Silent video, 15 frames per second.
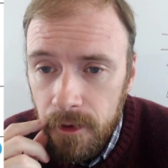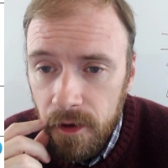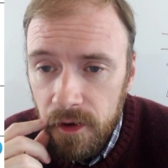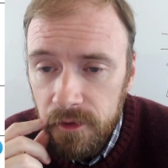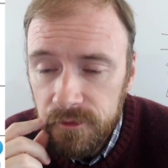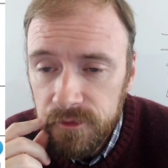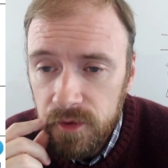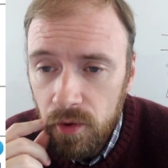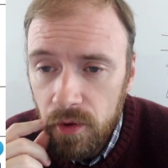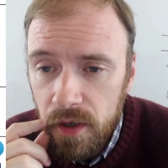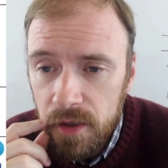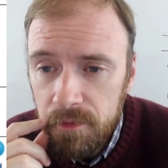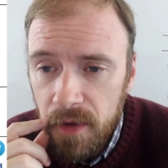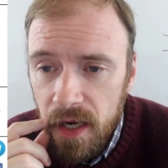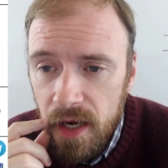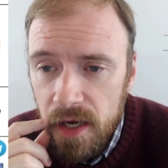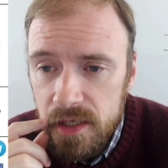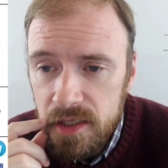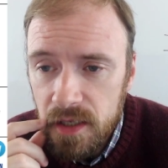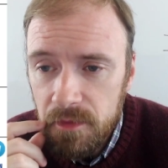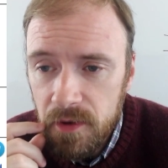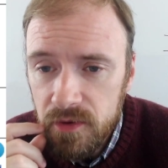Florian, may I
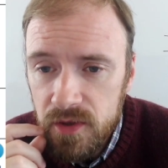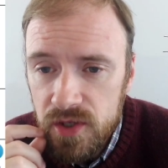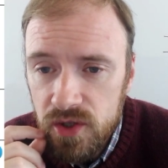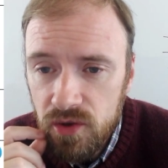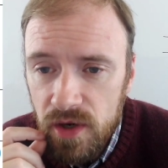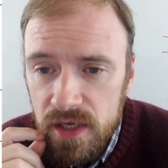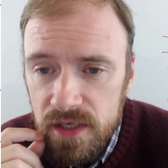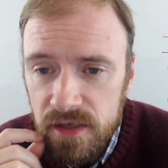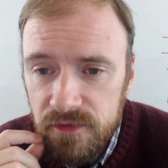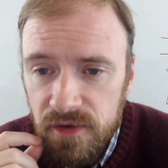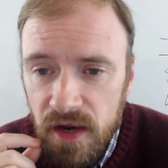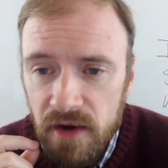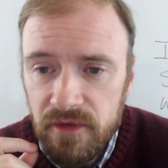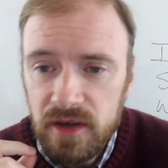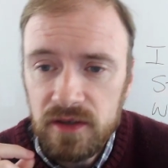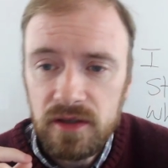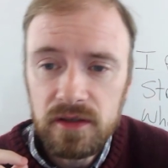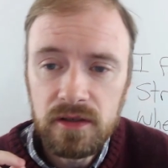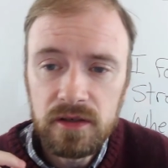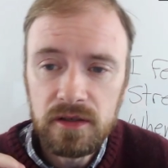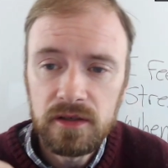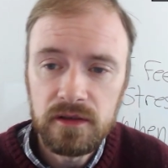ask about the stress of having to
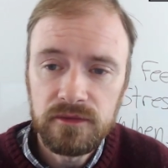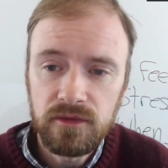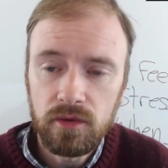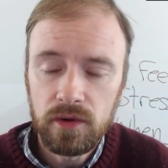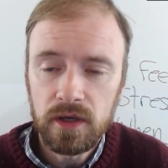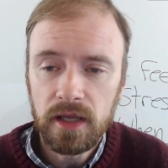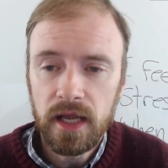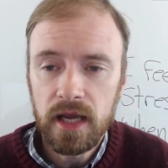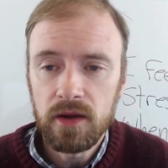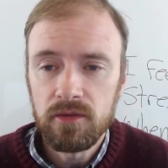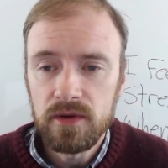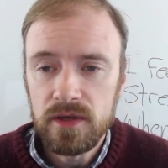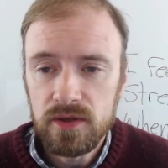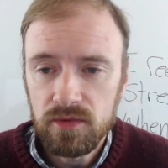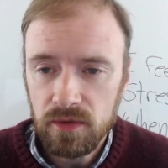learn a foreign language?